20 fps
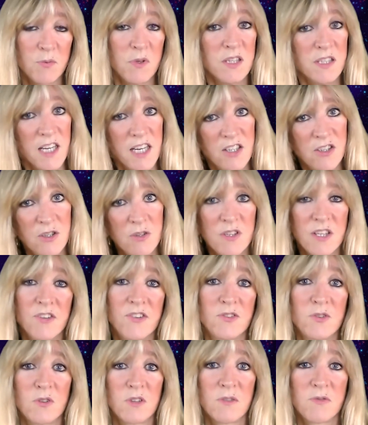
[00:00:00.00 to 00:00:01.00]
When they do
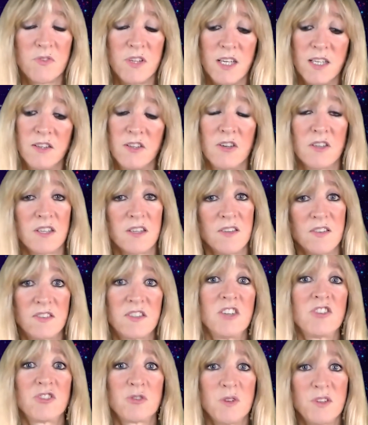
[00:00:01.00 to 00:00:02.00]
this sort of thing, their
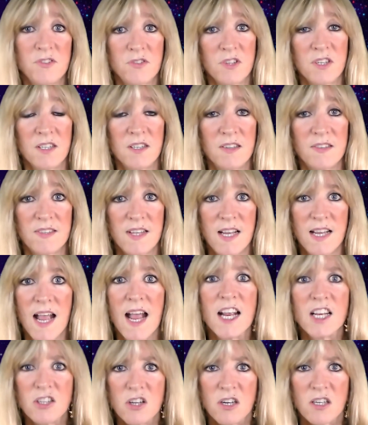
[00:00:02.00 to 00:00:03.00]
constituents are going to say,
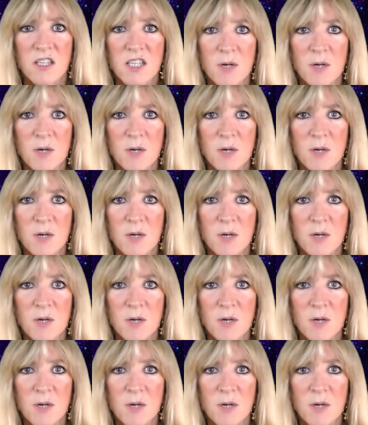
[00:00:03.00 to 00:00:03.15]
hey, look,